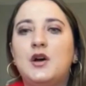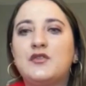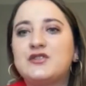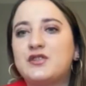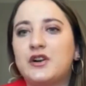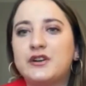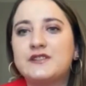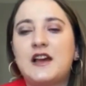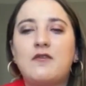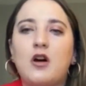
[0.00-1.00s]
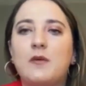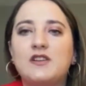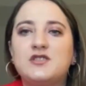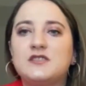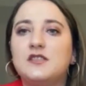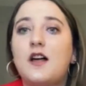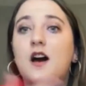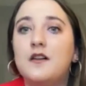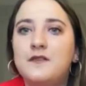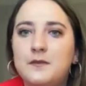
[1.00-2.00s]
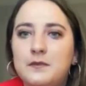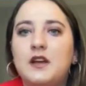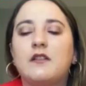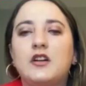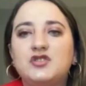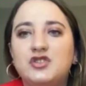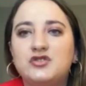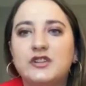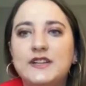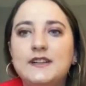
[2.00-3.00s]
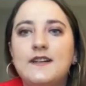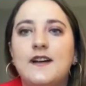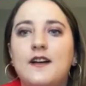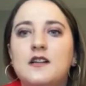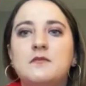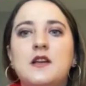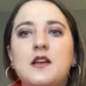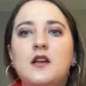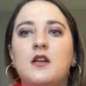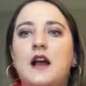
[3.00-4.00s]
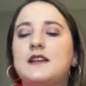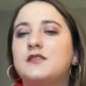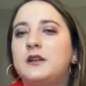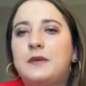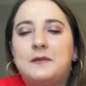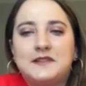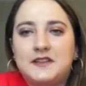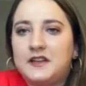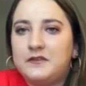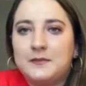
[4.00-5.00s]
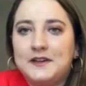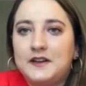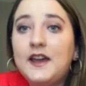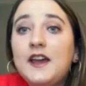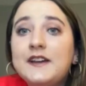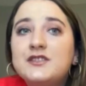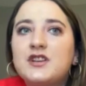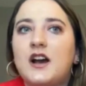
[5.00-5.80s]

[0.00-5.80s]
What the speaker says: For starters, I've always just loved being around children. I started babysitting from a young age.